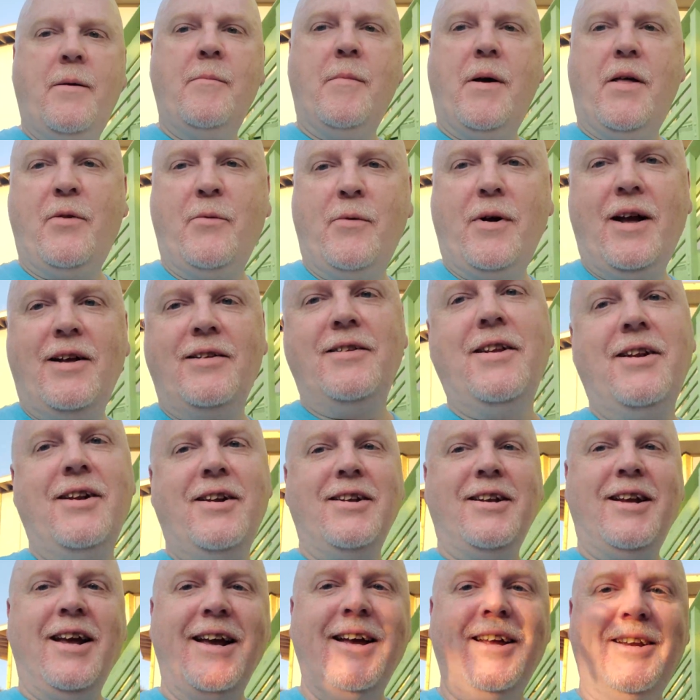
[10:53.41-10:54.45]
By the way, I did it
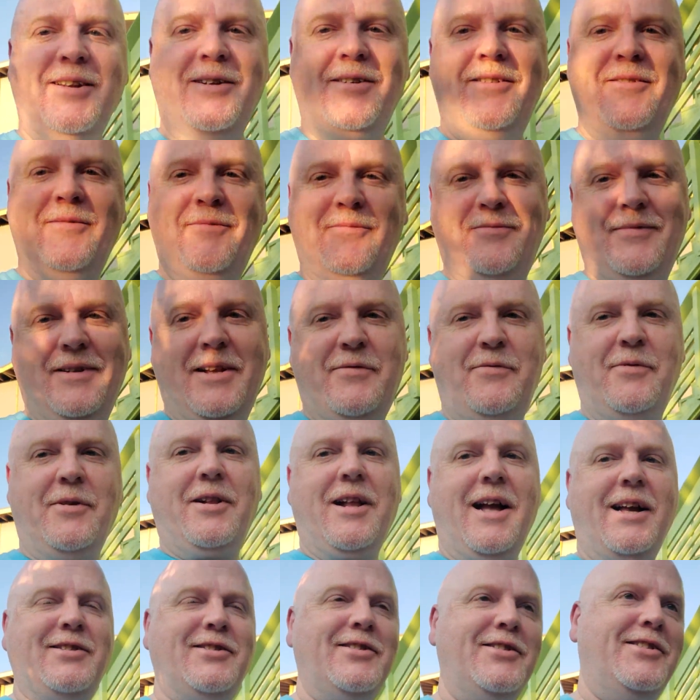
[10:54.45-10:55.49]
again. Left the
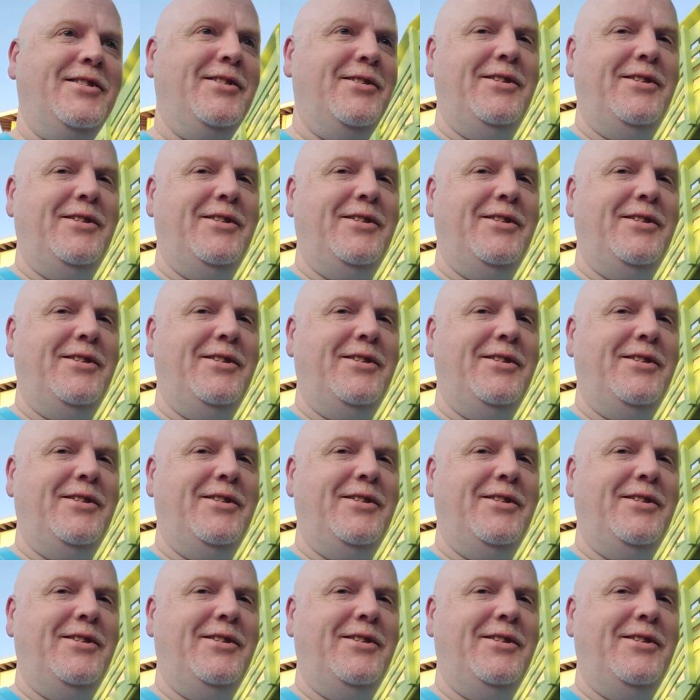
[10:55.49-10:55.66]
glasses